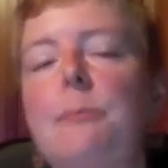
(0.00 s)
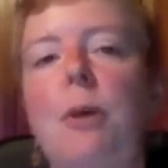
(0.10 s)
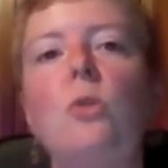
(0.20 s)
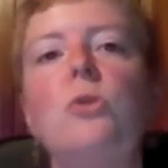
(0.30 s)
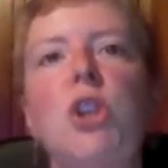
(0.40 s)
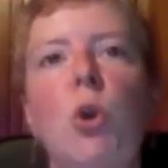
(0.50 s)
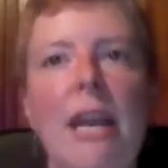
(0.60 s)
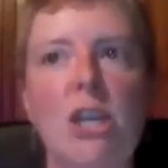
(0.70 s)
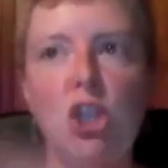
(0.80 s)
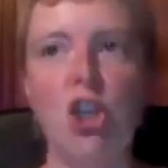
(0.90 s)
as opposed
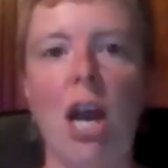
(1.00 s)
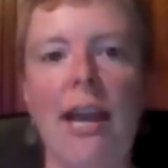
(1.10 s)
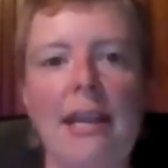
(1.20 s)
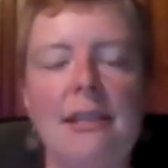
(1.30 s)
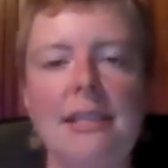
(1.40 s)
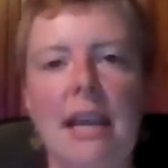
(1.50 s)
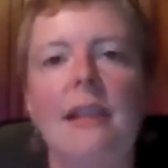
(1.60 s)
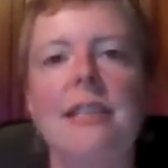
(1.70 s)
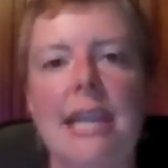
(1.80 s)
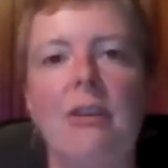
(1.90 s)
to a giant
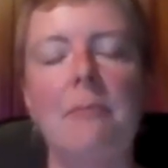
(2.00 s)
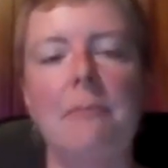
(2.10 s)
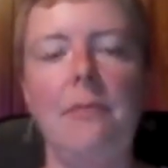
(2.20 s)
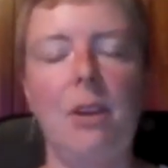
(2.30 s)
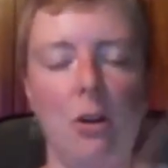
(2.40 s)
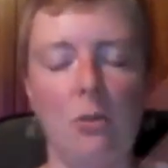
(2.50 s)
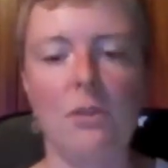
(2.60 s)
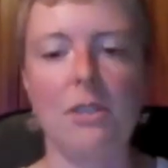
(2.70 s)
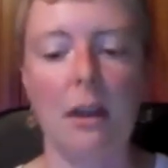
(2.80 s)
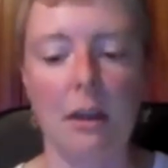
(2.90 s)
solitary, you know,
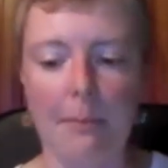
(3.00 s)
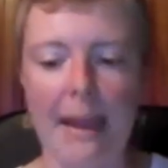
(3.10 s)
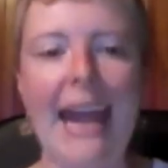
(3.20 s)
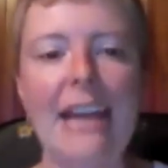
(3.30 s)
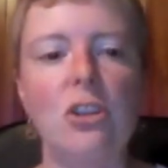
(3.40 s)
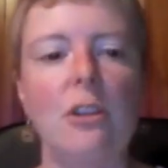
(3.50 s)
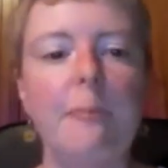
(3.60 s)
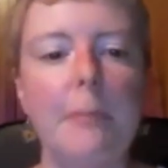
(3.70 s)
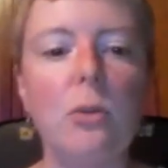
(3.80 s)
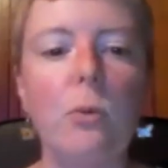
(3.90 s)
uh, patch
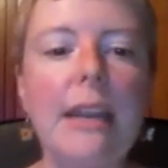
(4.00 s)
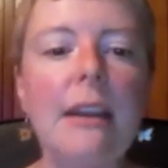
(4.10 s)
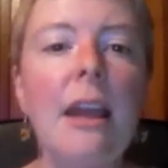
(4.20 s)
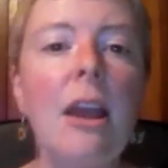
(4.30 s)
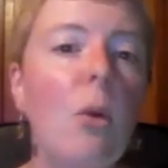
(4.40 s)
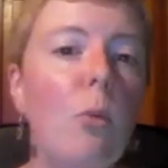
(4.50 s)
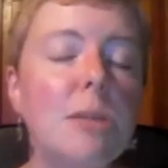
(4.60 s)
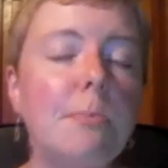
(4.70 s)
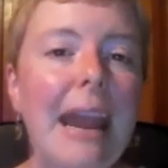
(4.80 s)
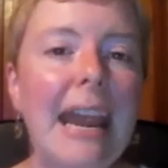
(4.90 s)
of milkweed,
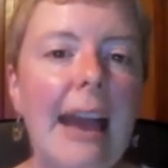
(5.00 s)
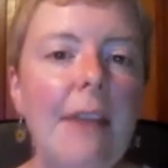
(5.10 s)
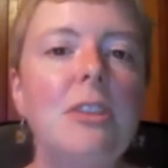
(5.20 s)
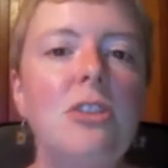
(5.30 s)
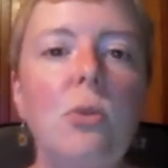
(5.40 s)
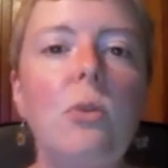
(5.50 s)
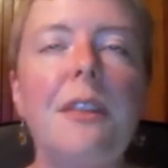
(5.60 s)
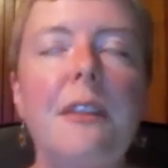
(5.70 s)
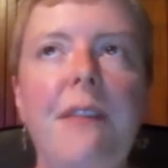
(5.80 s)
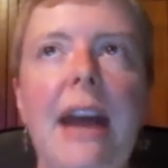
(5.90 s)
which may have to do
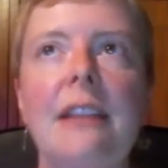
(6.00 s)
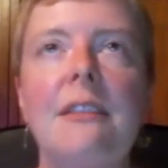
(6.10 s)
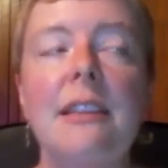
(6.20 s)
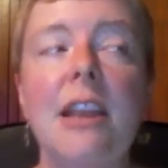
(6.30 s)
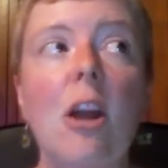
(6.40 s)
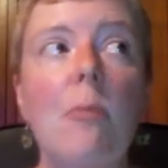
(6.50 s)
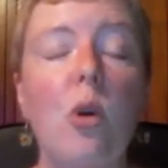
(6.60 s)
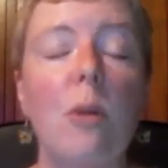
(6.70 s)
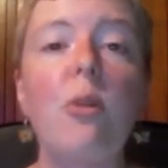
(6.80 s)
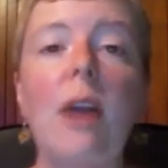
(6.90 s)
with the fact that there are
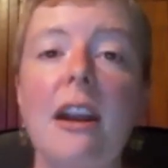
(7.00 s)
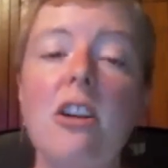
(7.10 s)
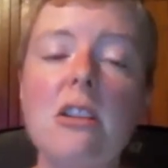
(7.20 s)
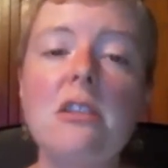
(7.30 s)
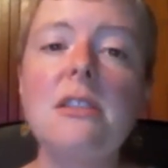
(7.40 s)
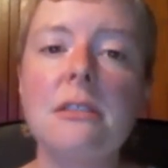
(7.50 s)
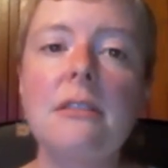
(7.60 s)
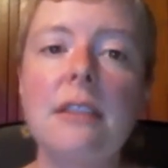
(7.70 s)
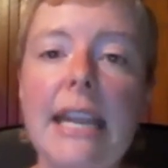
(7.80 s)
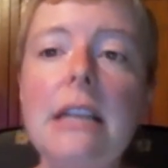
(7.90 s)
more predators
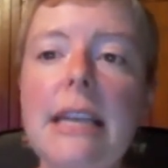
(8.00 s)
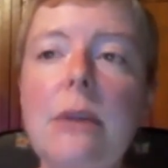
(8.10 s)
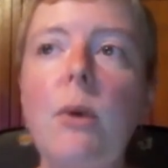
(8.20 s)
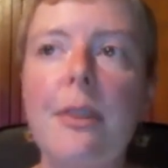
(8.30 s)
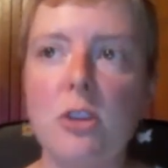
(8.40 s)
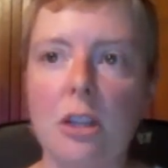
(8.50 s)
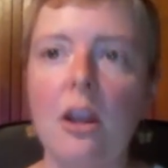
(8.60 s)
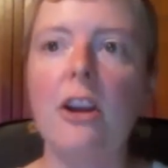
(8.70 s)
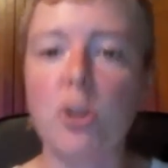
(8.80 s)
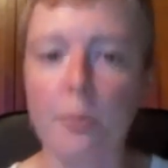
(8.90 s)
likely when there's a
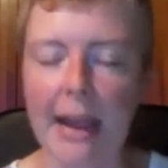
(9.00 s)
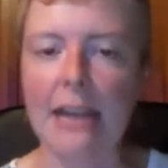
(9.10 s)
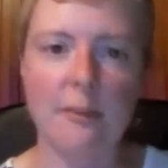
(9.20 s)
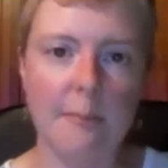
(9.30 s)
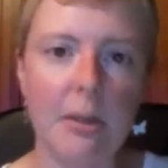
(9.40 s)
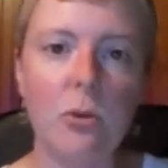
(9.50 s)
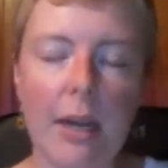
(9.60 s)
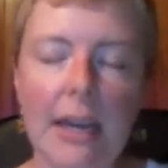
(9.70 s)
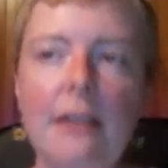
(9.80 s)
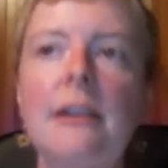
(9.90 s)
larger patch of
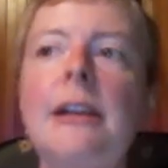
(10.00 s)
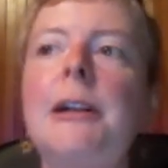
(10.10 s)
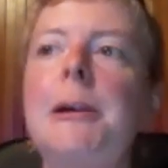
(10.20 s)
milkweed.